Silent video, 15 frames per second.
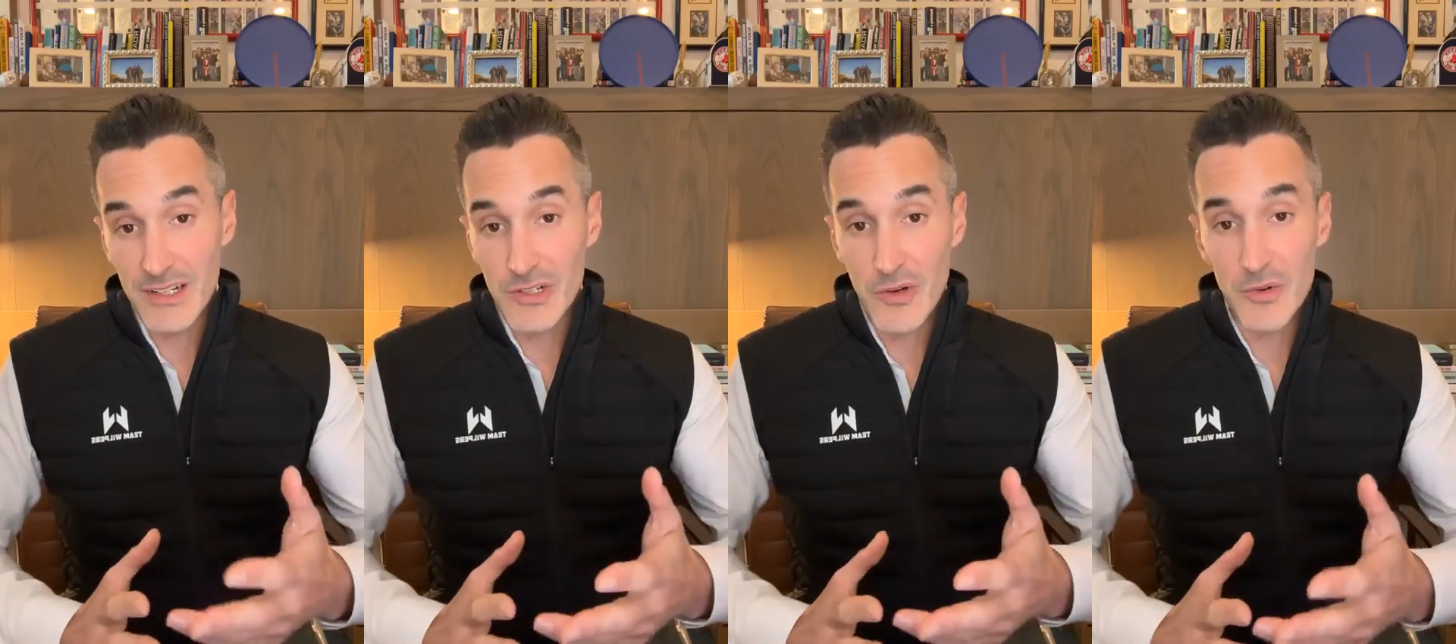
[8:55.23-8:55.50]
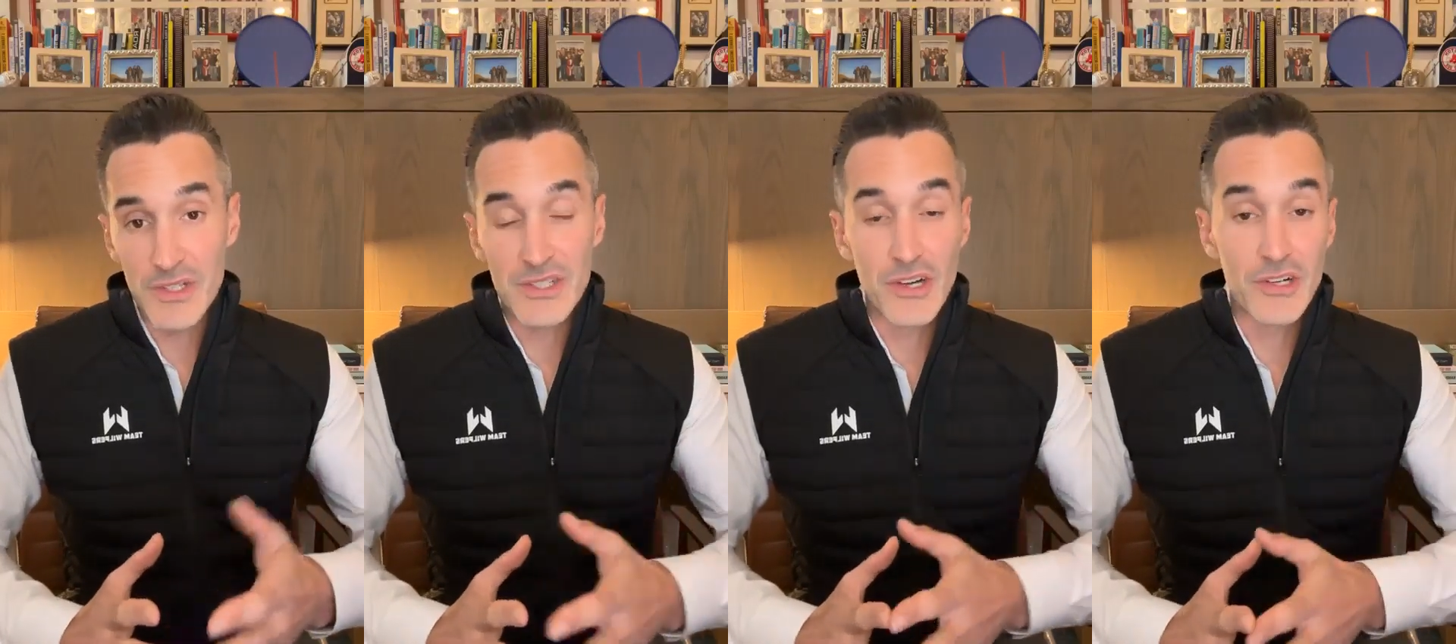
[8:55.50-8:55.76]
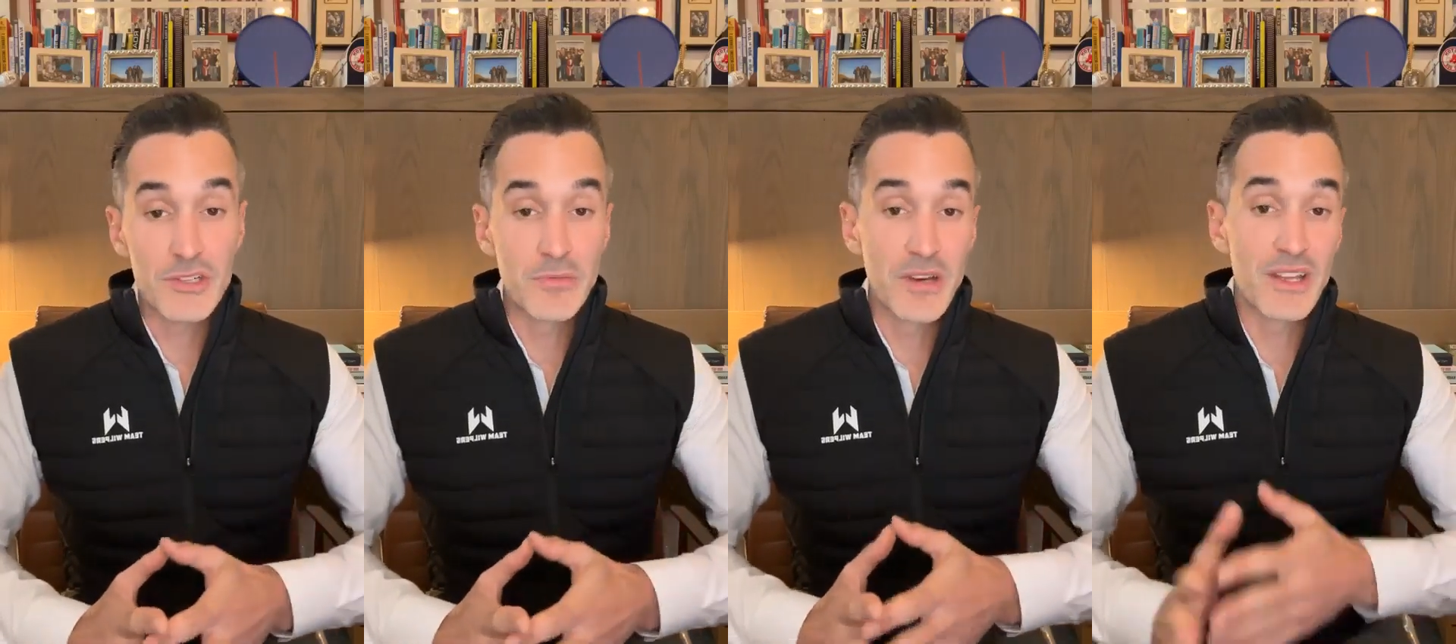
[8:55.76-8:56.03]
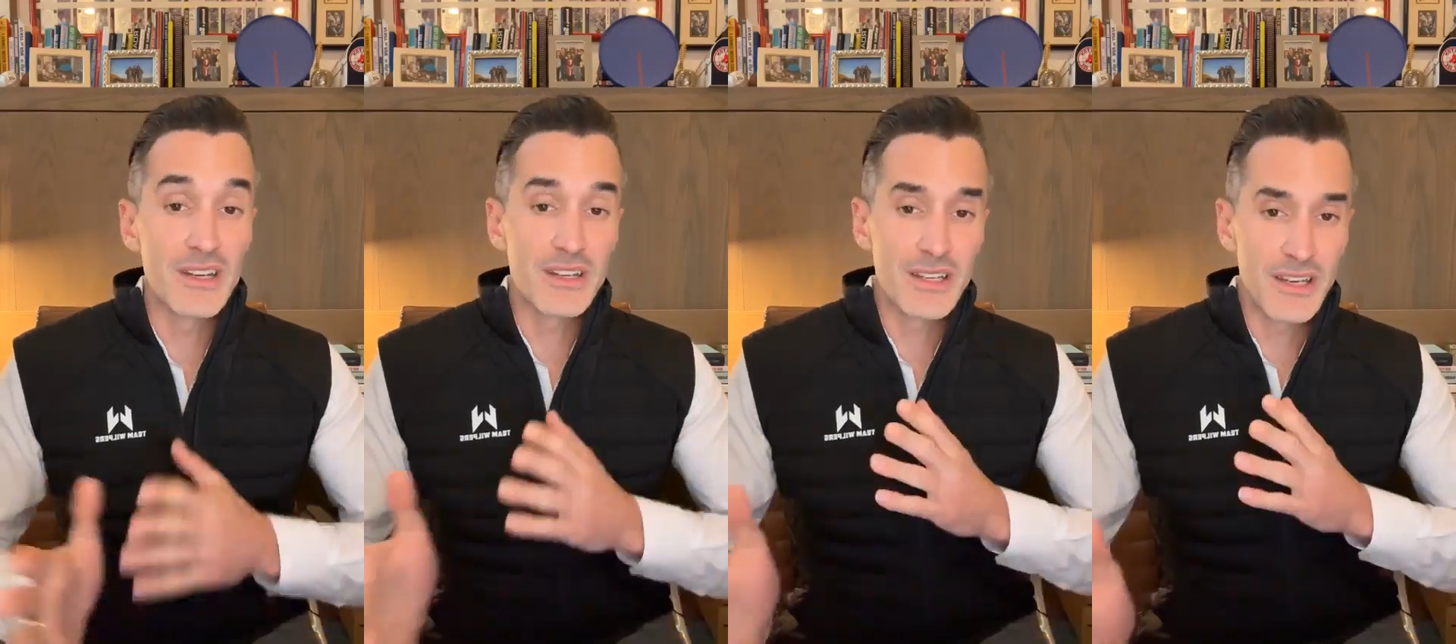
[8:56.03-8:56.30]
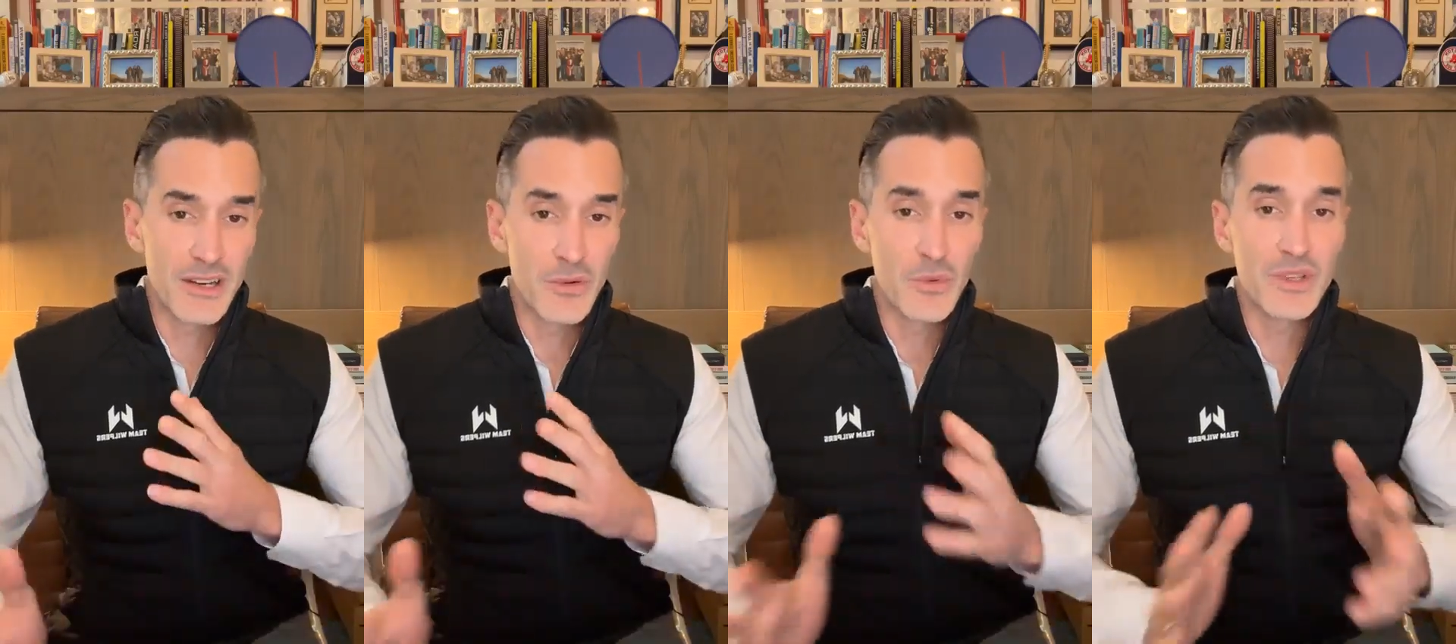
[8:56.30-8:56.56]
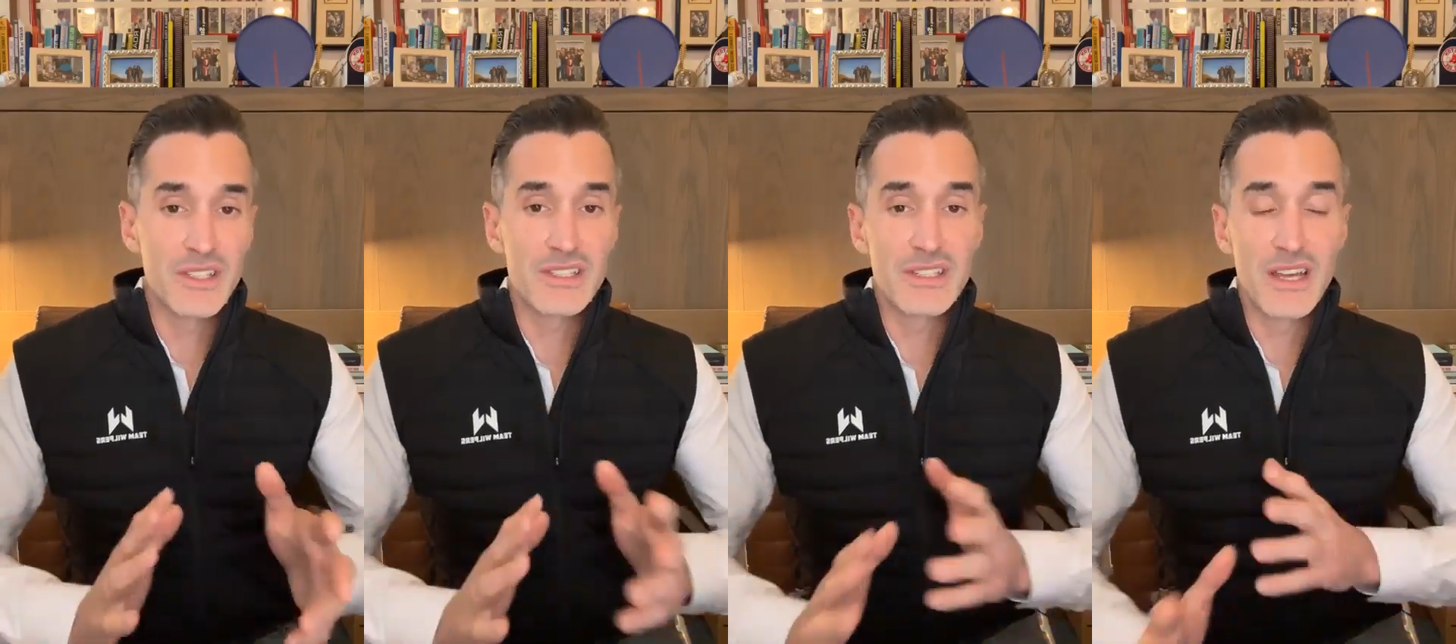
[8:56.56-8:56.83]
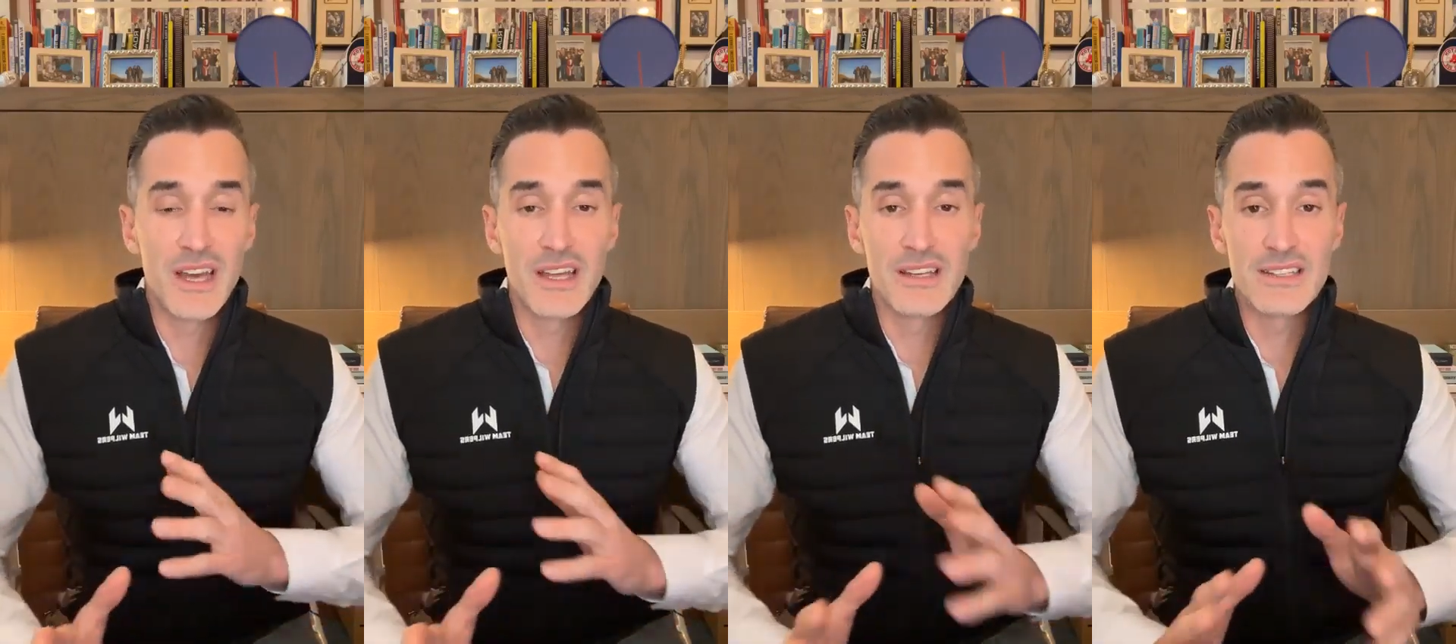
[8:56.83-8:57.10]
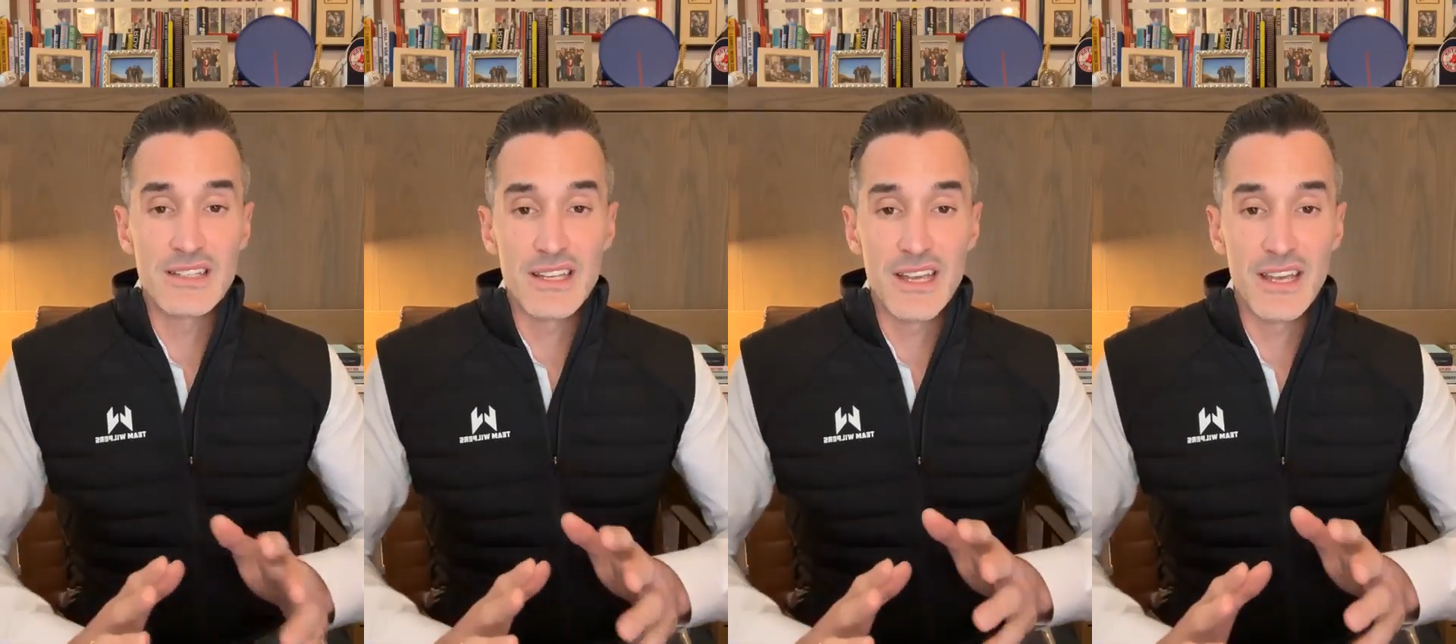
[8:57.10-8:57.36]
I know we talked about it in kind of weeks 9
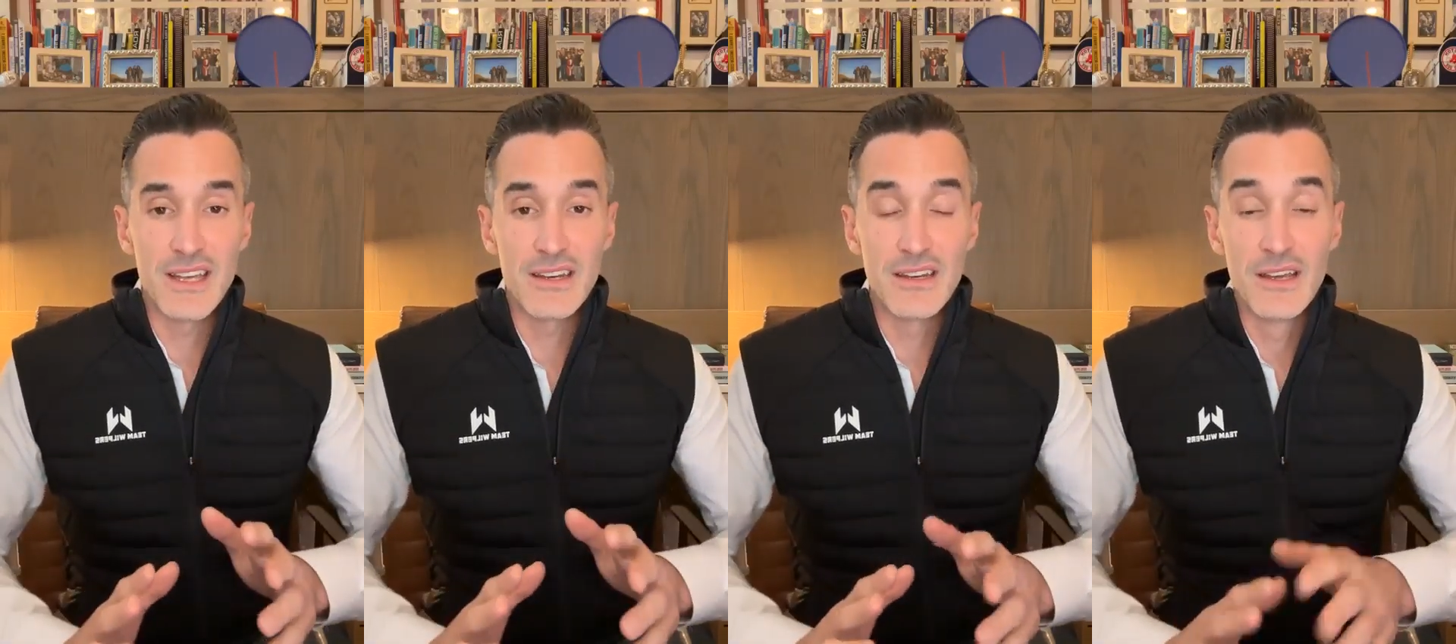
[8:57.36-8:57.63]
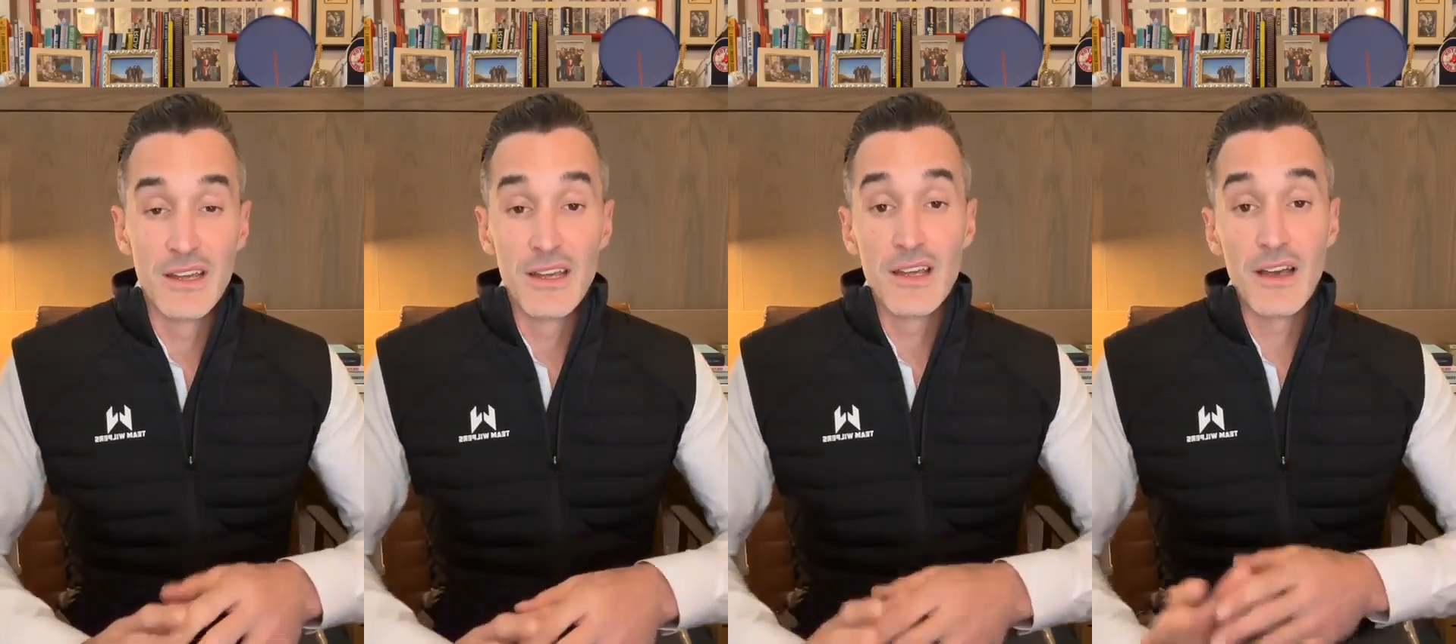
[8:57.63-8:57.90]
and 10